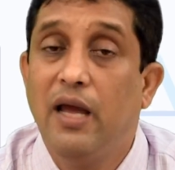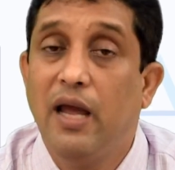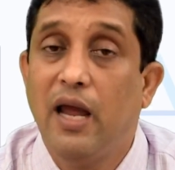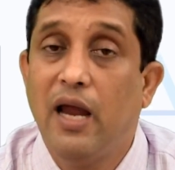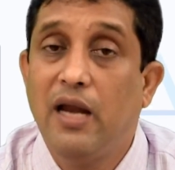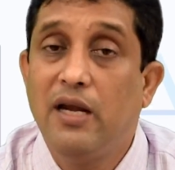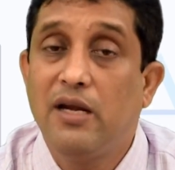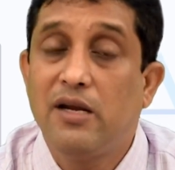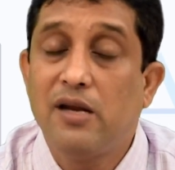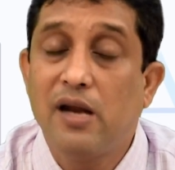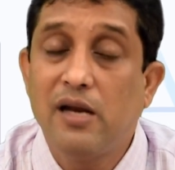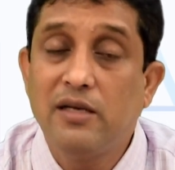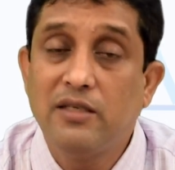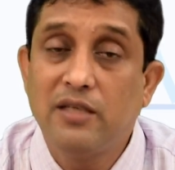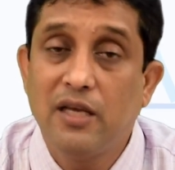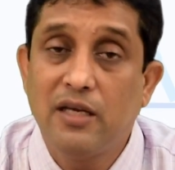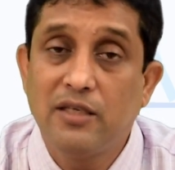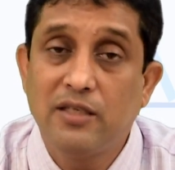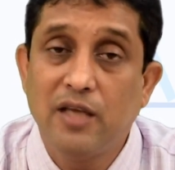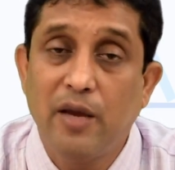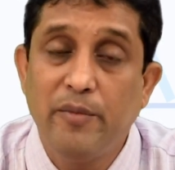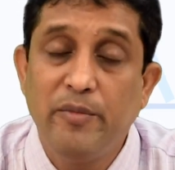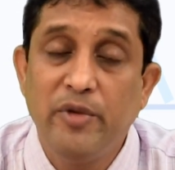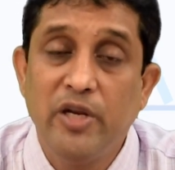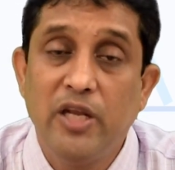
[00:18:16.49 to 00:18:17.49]
Entrance
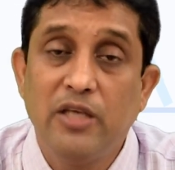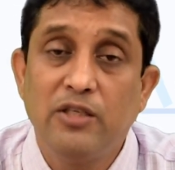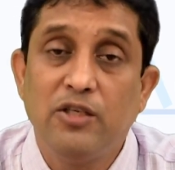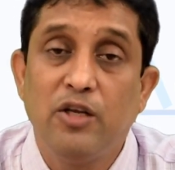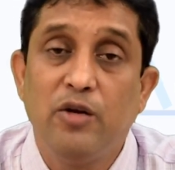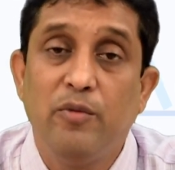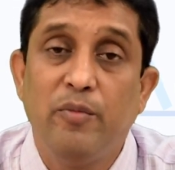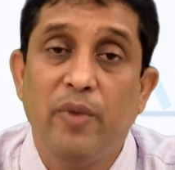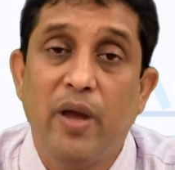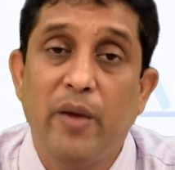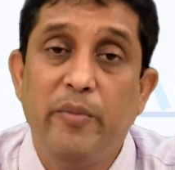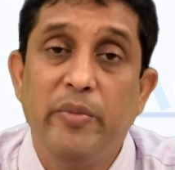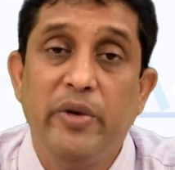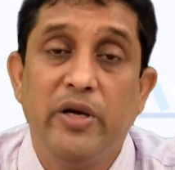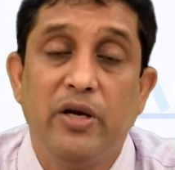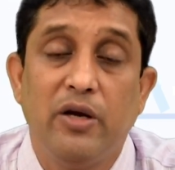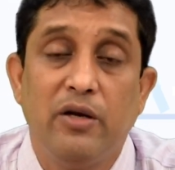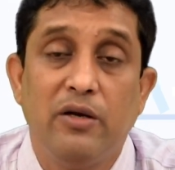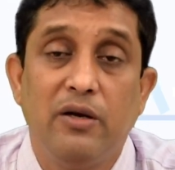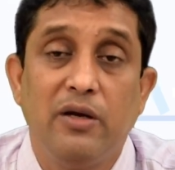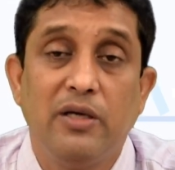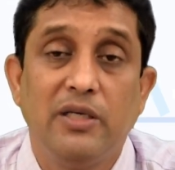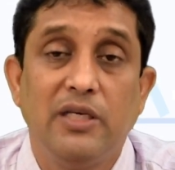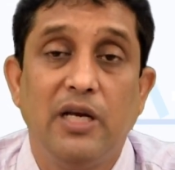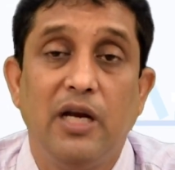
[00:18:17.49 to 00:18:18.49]
examination may be
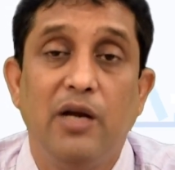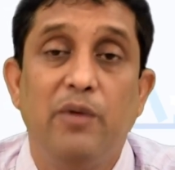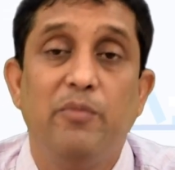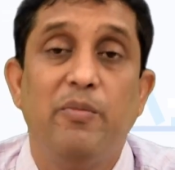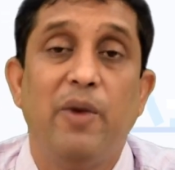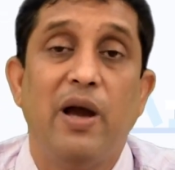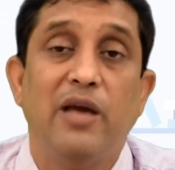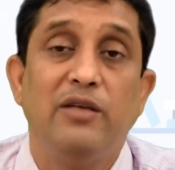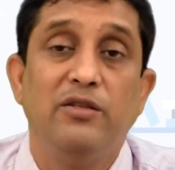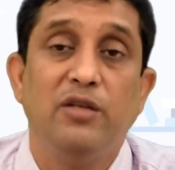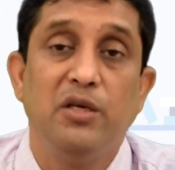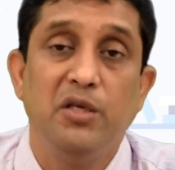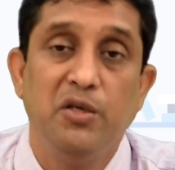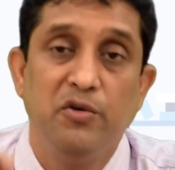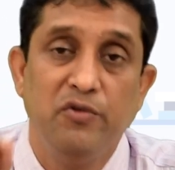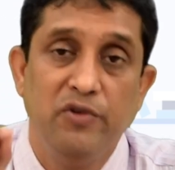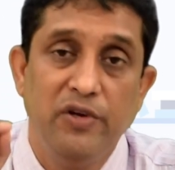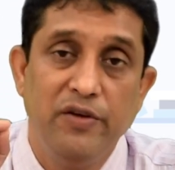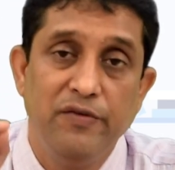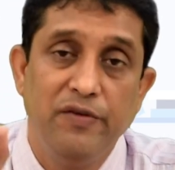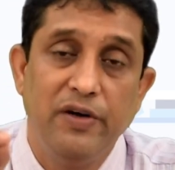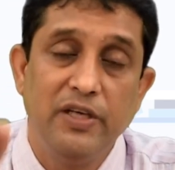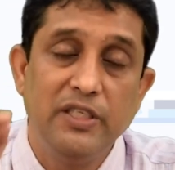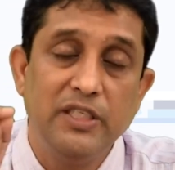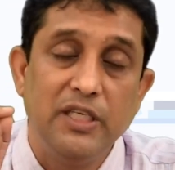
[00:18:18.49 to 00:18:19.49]
conducted by the
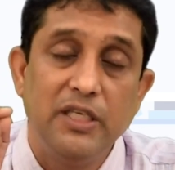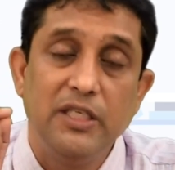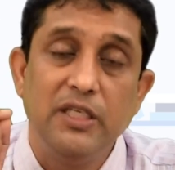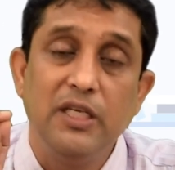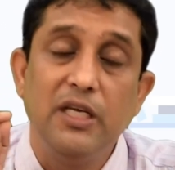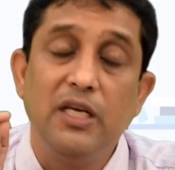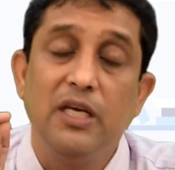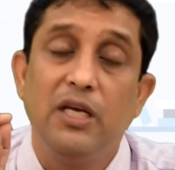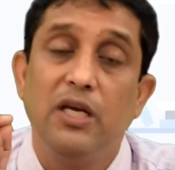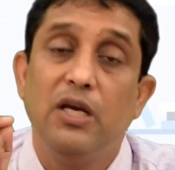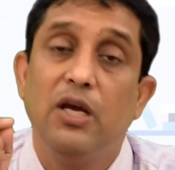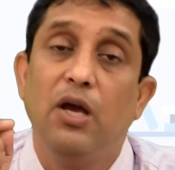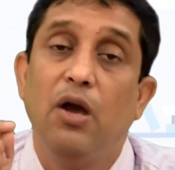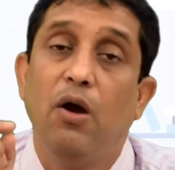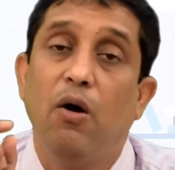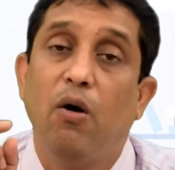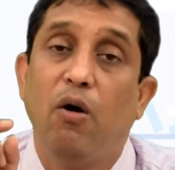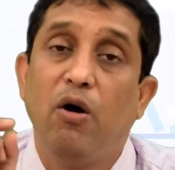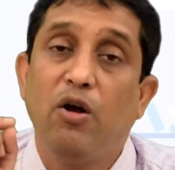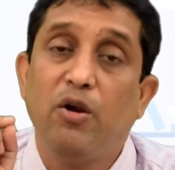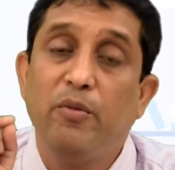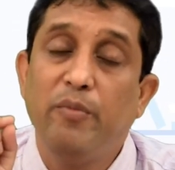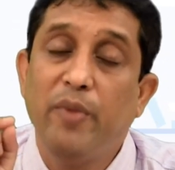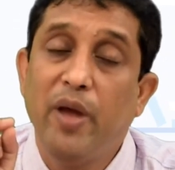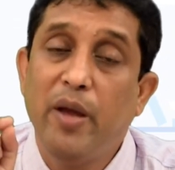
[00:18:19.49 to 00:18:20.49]
university
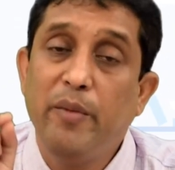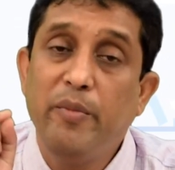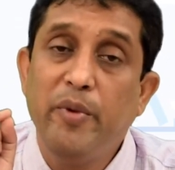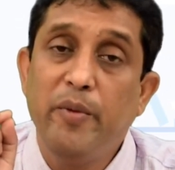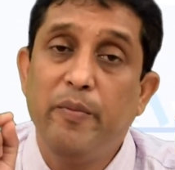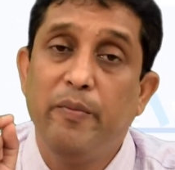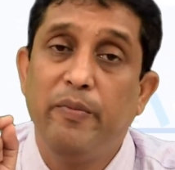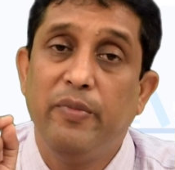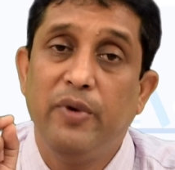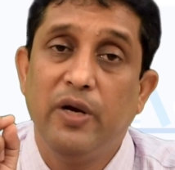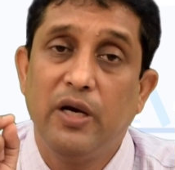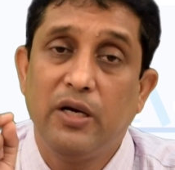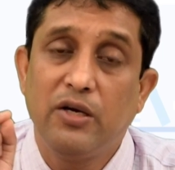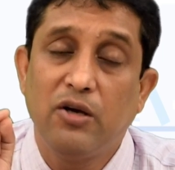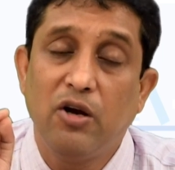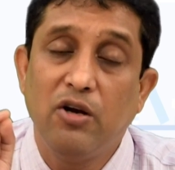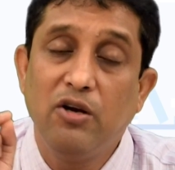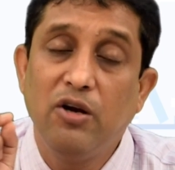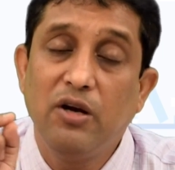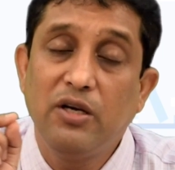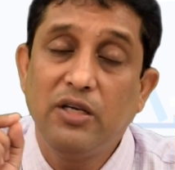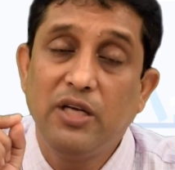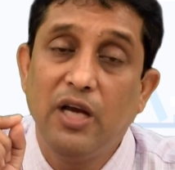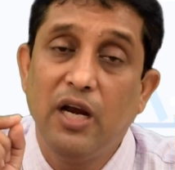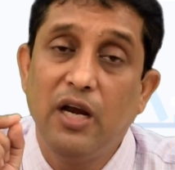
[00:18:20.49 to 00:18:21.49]
or may be
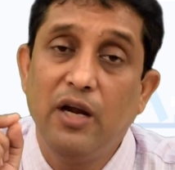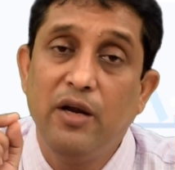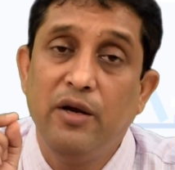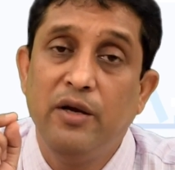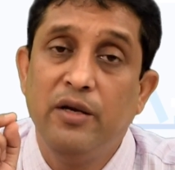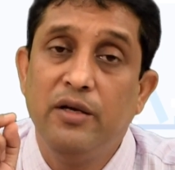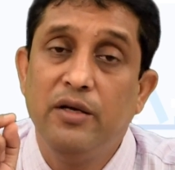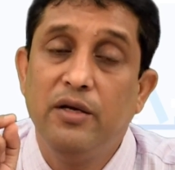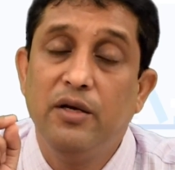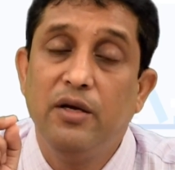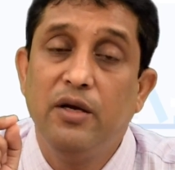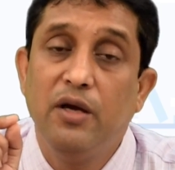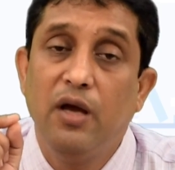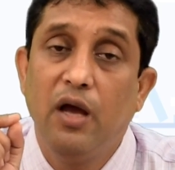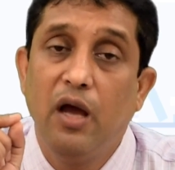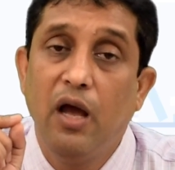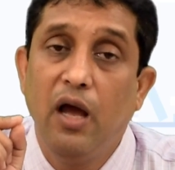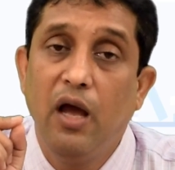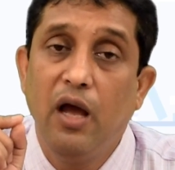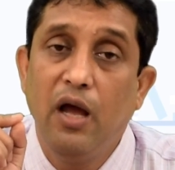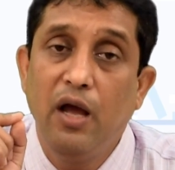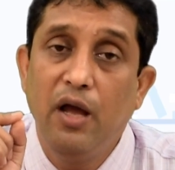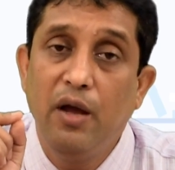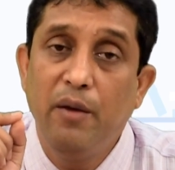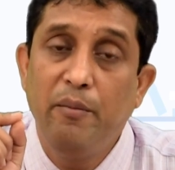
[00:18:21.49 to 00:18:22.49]
conducted
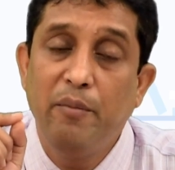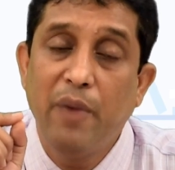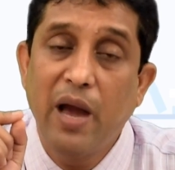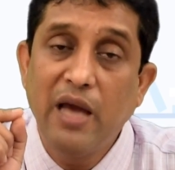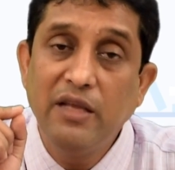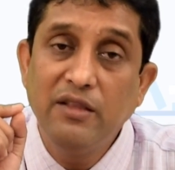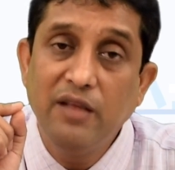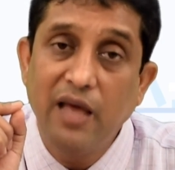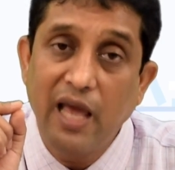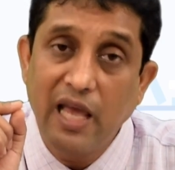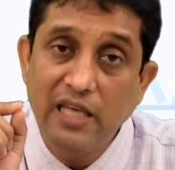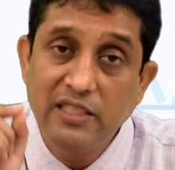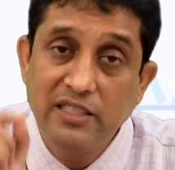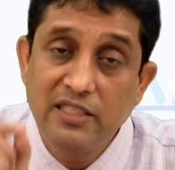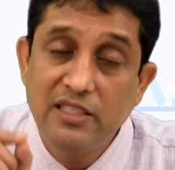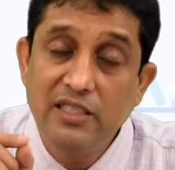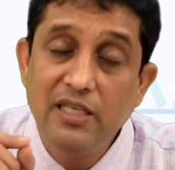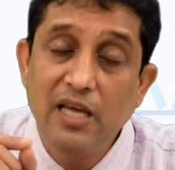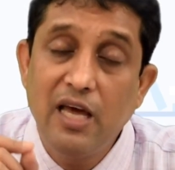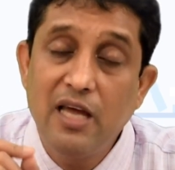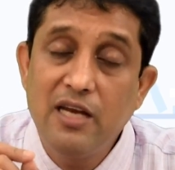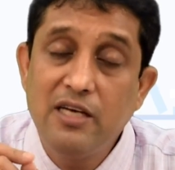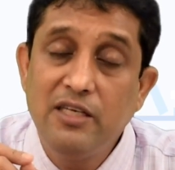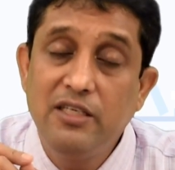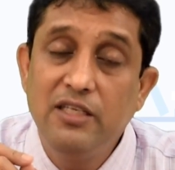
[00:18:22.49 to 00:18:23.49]
by the
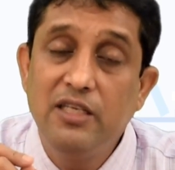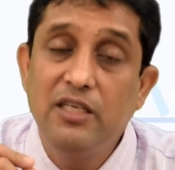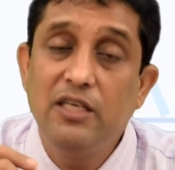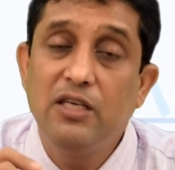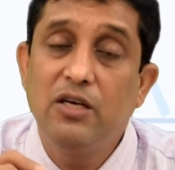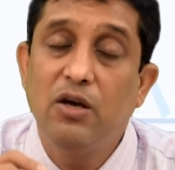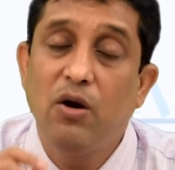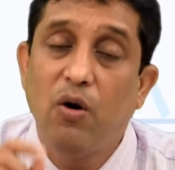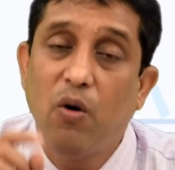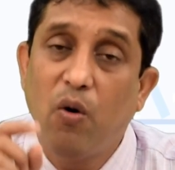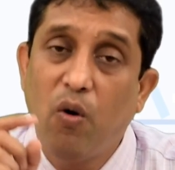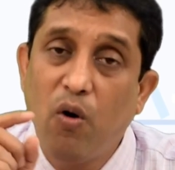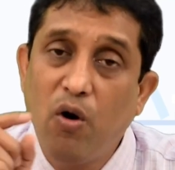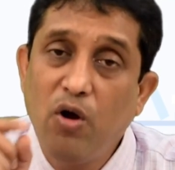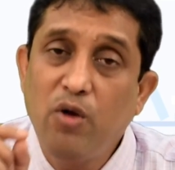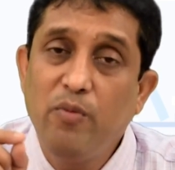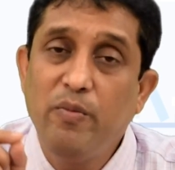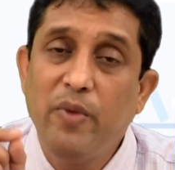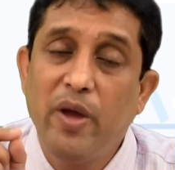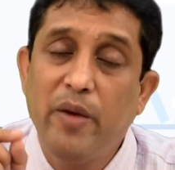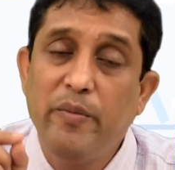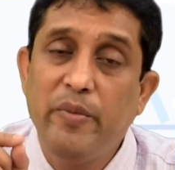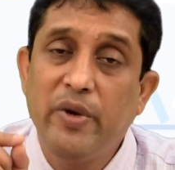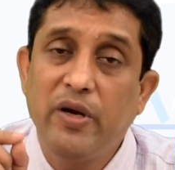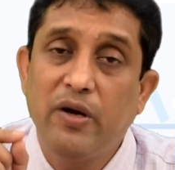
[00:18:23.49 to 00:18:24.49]
NCERT or
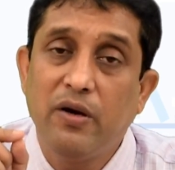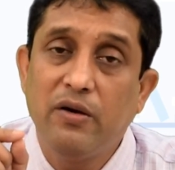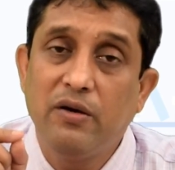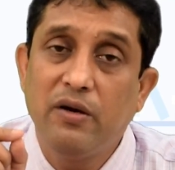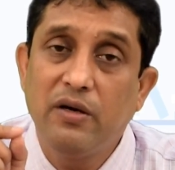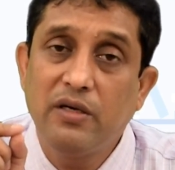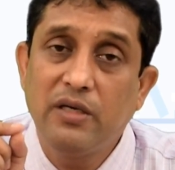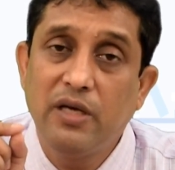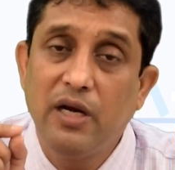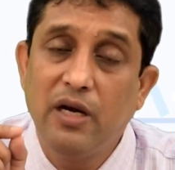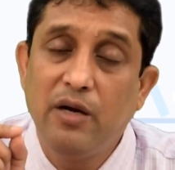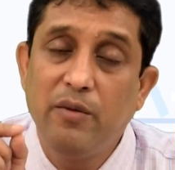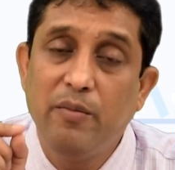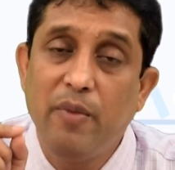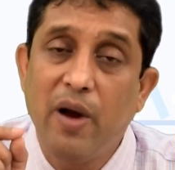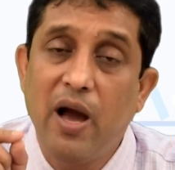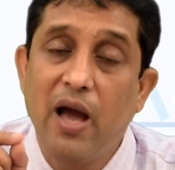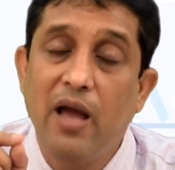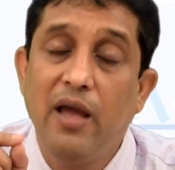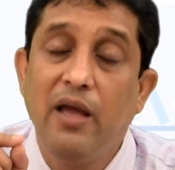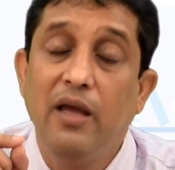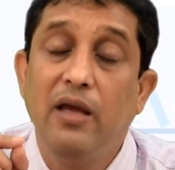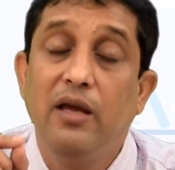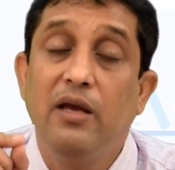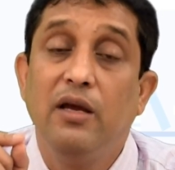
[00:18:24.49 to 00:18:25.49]
may be conducted
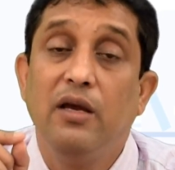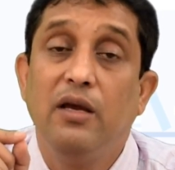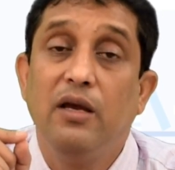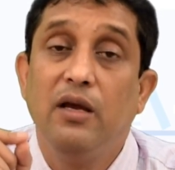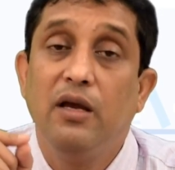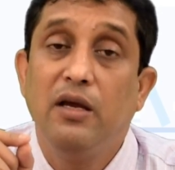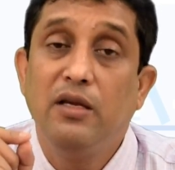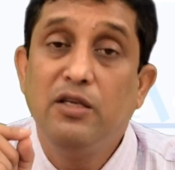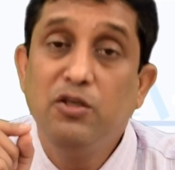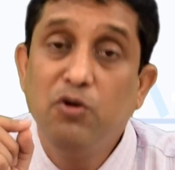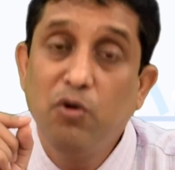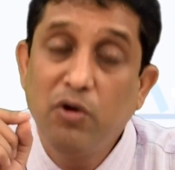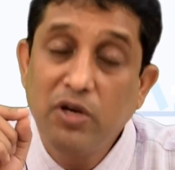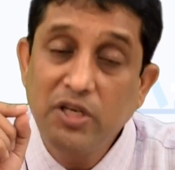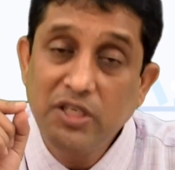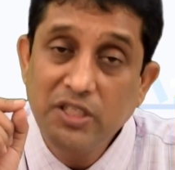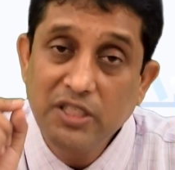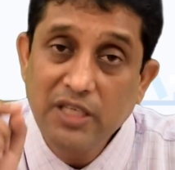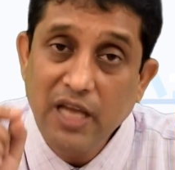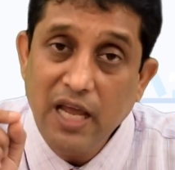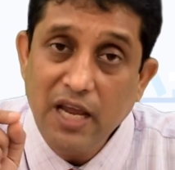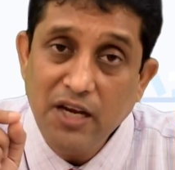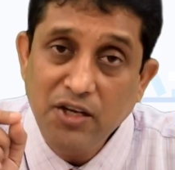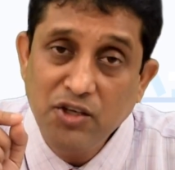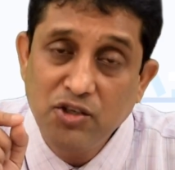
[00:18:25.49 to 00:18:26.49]
by your
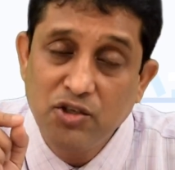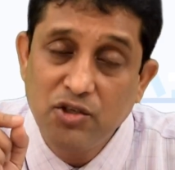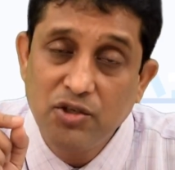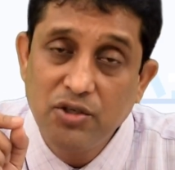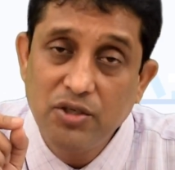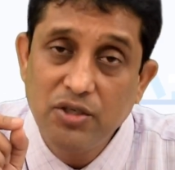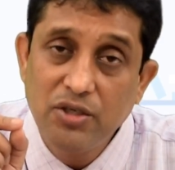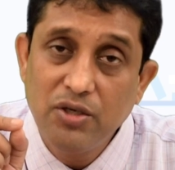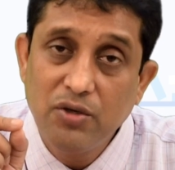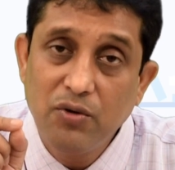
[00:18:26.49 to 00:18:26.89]
state,